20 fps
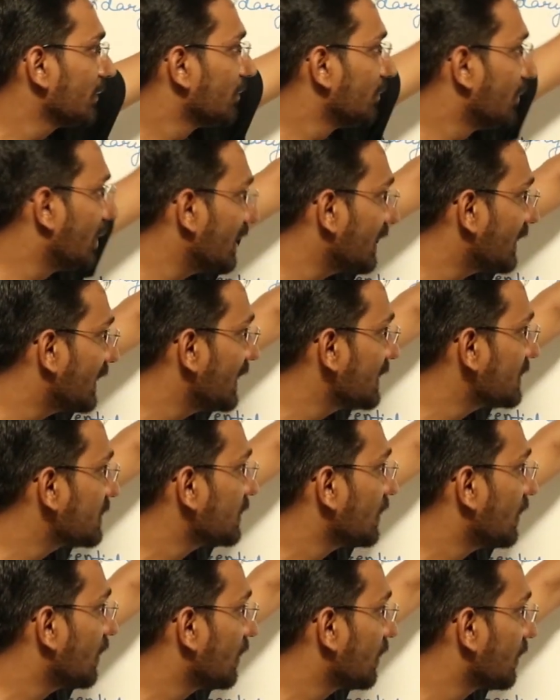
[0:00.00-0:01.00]
work
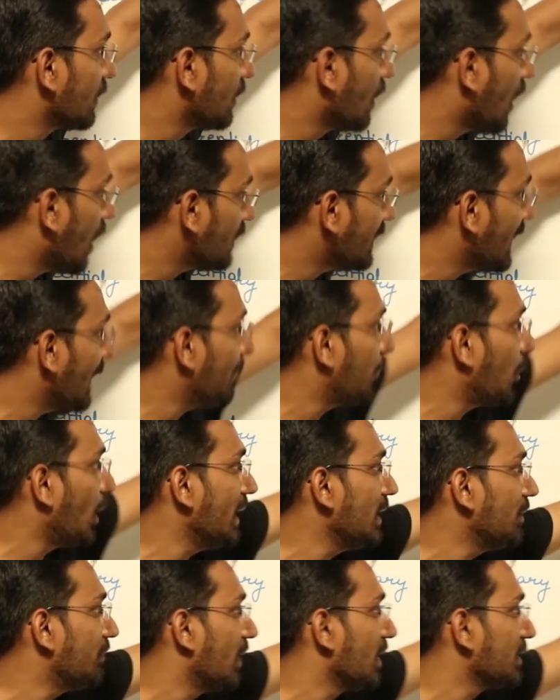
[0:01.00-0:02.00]
is not a
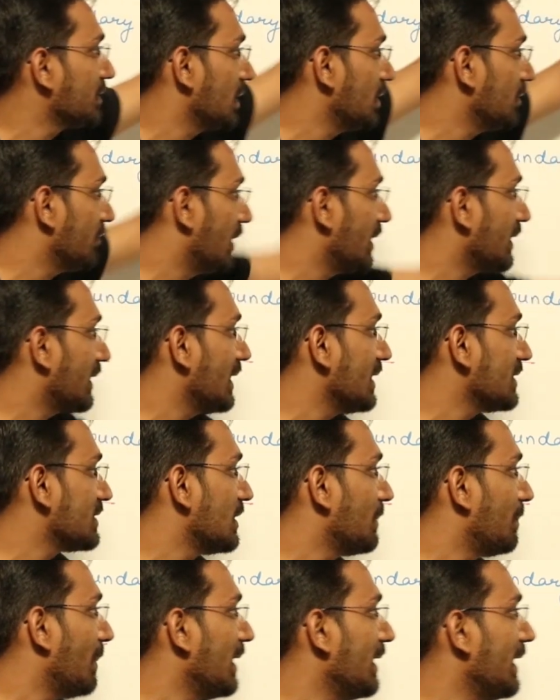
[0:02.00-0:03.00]
point function, work is
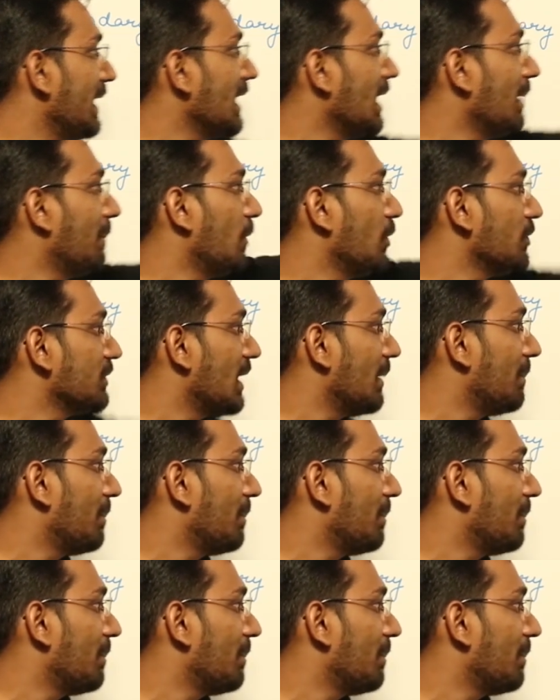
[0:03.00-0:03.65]
depending upon the